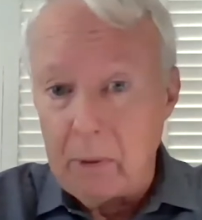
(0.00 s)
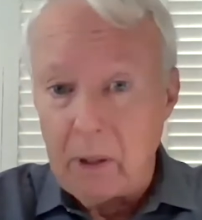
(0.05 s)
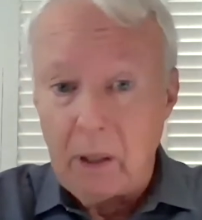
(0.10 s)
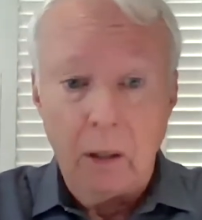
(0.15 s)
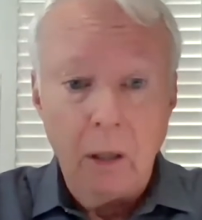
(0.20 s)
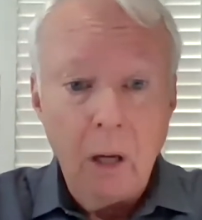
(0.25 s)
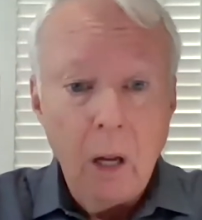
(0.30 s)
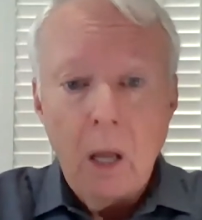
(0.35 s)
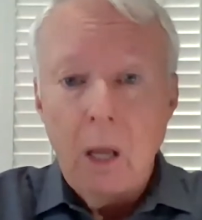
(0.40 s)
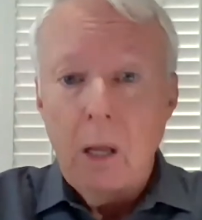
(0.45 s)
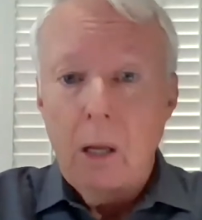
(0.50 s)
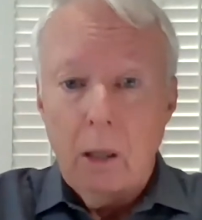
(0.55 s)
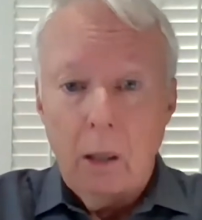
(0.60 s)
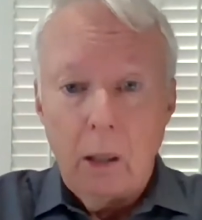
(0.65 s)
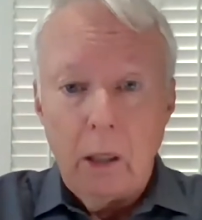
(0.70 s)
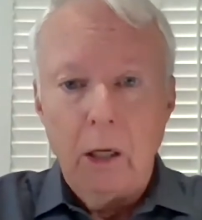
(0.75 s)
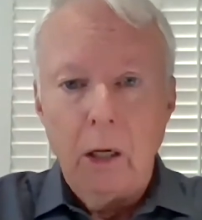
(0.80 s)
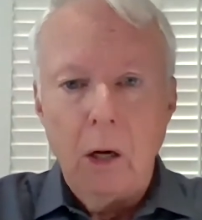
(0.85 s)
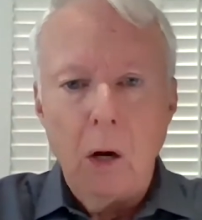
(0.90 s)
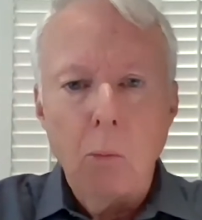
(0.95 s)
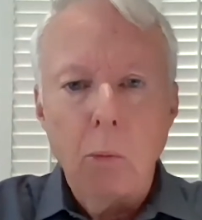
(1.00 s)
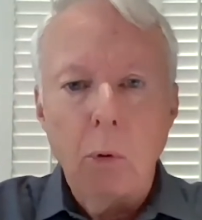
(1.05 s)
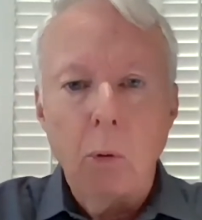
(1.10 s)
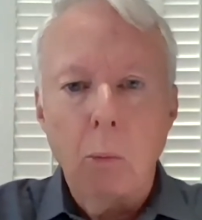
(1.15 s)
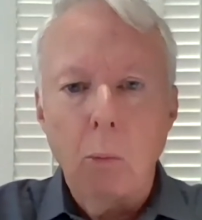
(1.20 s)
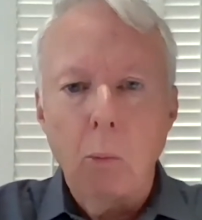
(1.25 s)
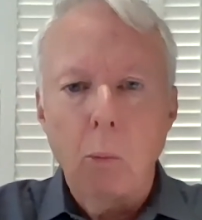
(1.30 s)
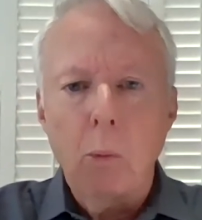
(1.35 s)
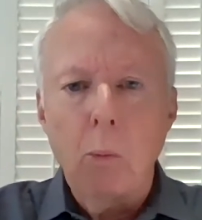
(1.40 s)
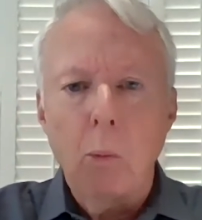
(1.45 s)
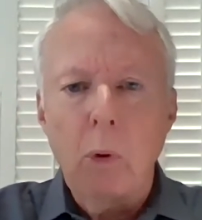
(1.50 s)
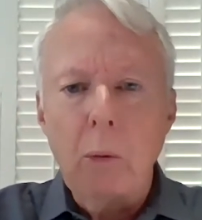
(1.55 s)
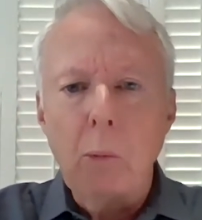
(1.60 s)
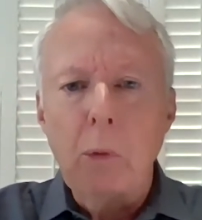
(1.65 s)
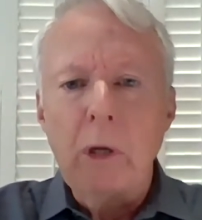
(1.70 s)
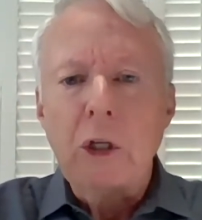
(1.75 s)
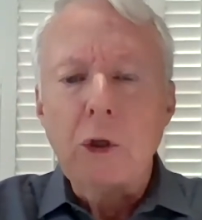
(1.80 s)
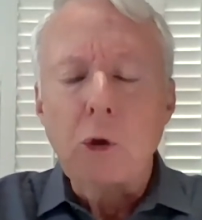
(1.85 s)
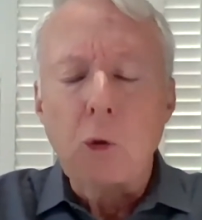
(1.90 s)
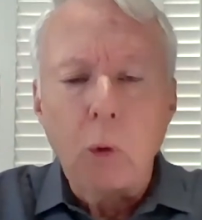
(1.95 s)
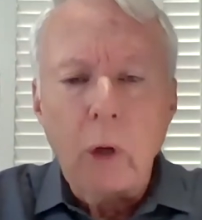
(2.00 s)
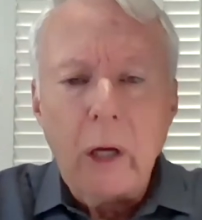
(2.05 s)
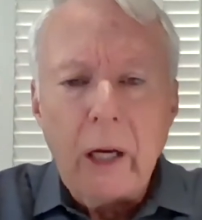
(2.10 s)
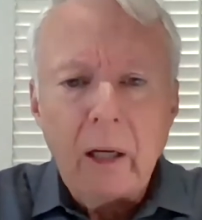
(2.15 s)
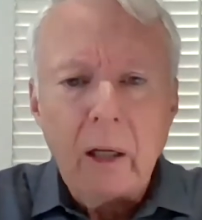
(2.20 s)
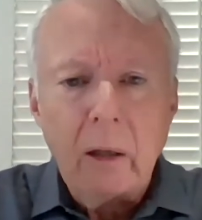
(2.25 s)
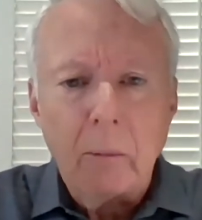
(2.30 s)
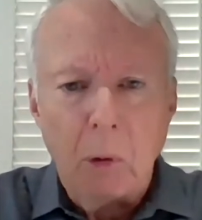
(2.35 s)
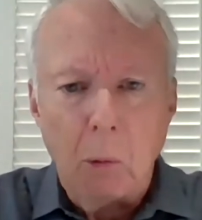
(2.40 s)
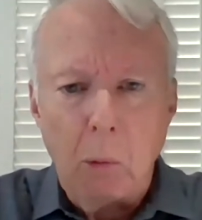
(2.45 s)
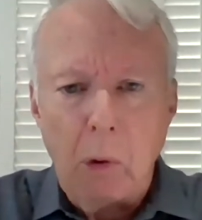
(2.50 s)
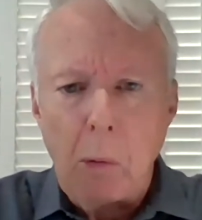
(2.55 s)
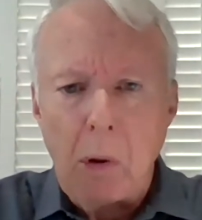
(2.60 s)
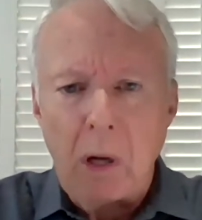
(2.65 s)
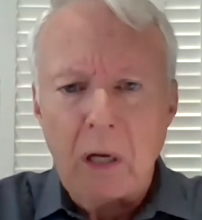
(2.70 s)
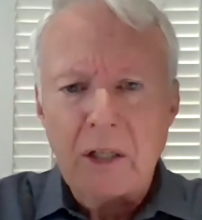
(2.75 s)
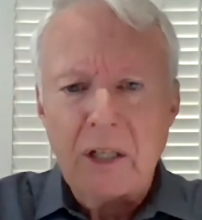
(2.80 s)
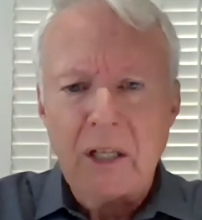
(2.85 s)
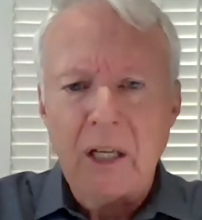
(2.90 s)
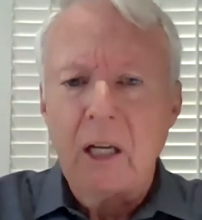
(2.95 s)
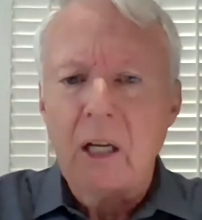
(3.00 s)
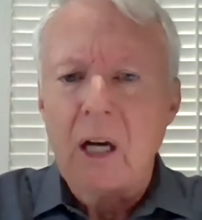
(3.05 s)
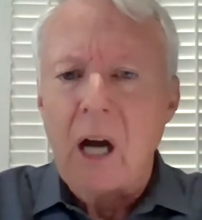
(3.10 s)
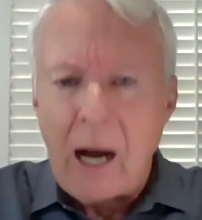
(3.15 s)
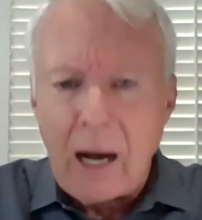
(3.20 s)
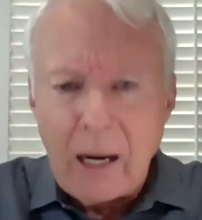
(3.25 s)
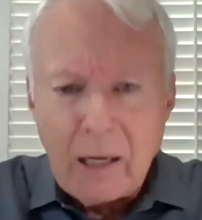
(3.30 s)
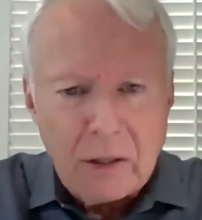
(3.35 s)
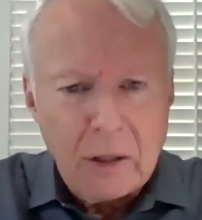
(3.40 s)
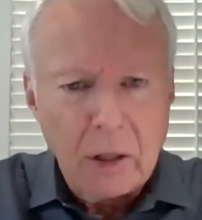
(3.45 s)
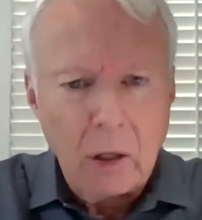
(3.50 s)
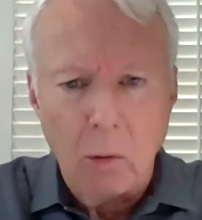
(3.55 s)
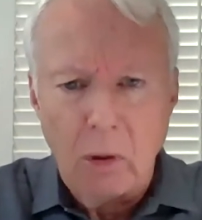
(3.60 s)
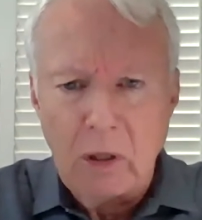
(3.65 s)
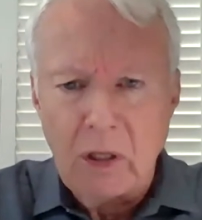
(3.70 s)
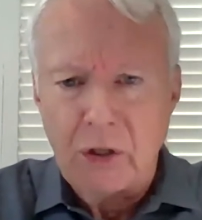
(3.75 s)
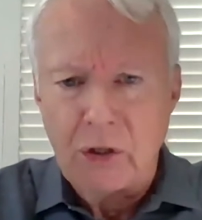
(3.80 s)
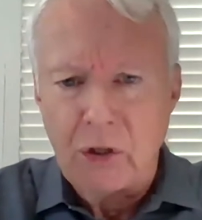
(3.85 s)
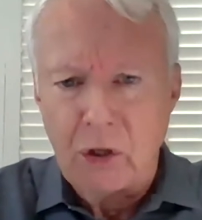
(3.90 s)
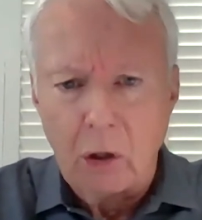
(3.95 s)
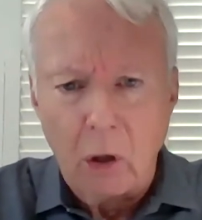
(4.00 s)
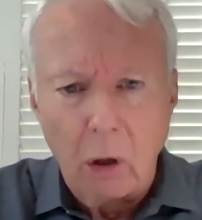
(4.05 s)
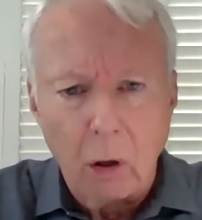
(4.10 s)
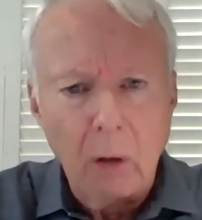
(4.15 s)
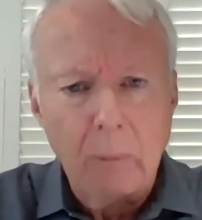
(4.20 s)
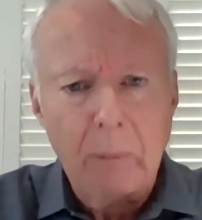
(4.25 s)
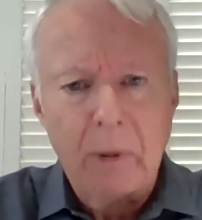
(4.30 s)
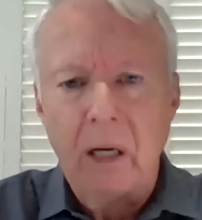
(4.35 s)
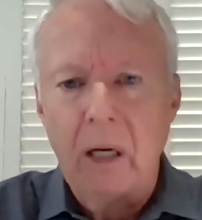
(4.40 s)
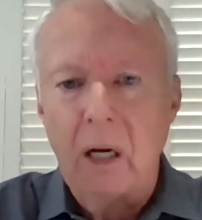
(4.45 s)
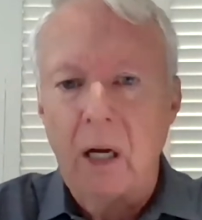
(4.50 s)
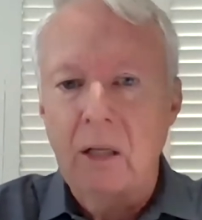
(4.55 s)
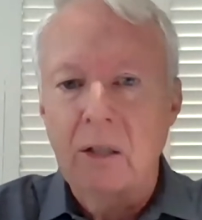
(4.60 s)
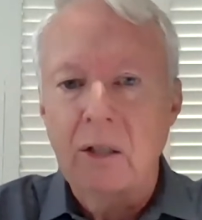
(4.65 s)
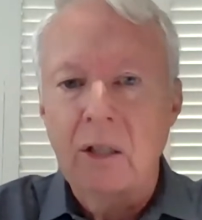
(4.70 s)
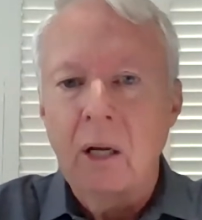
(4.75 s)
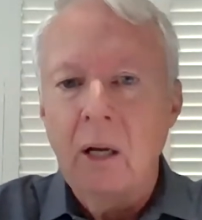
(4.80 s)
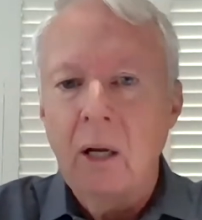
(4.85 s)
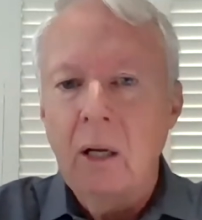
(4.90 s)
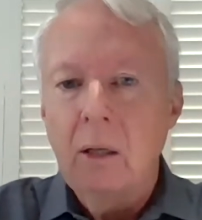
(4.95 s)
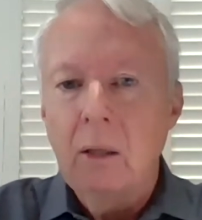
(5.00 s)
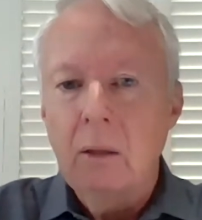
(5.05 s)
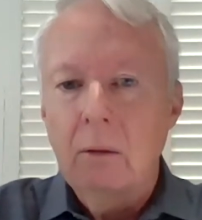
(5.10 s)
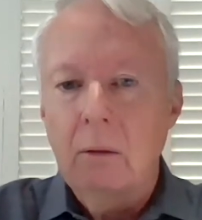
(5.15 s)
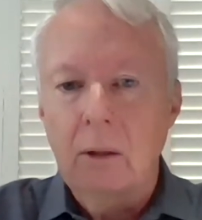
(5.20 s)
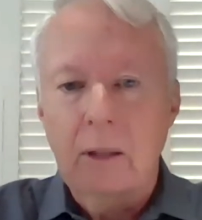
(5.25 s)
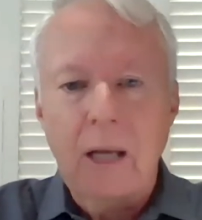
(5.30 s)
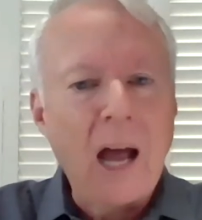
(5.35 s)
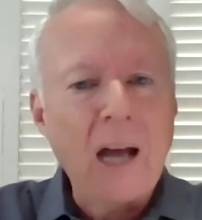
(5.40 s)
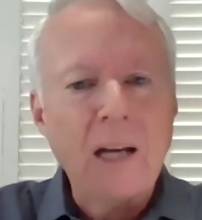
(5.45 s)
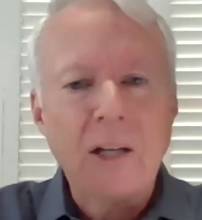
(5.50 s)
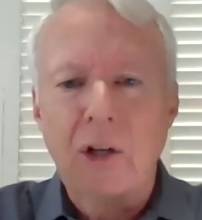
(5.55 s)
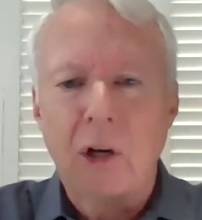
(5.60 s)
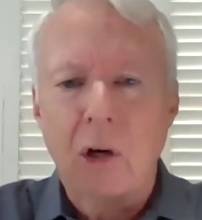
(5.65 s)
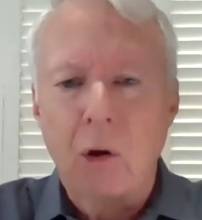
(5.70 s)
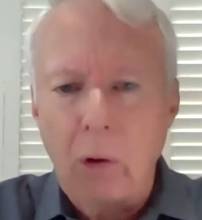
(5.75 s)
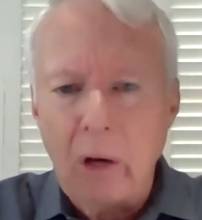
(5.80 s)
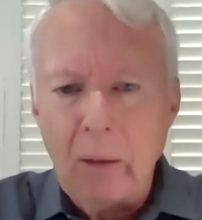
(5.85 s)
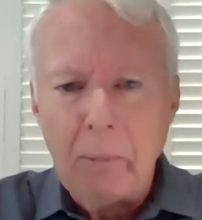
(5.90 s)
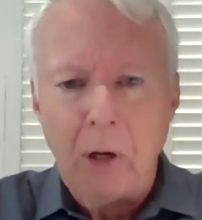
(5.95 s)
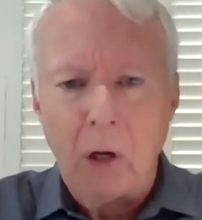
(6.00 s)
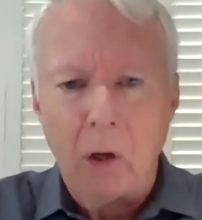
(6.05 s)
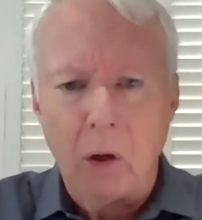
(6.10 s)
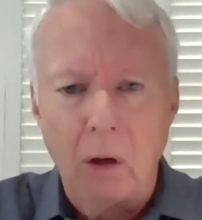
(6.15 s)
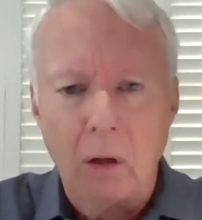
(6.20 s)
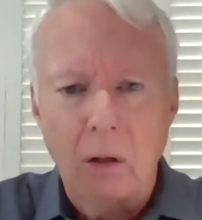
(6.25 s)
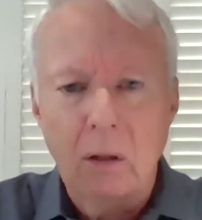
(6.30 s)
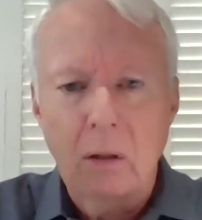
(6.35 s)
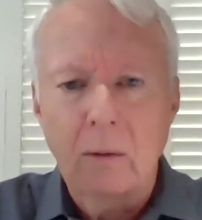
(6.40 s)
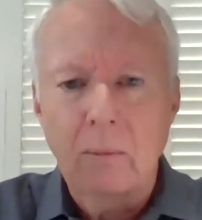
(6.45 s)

And, we treat him and we want to see consequences occur because the guy's a criminal.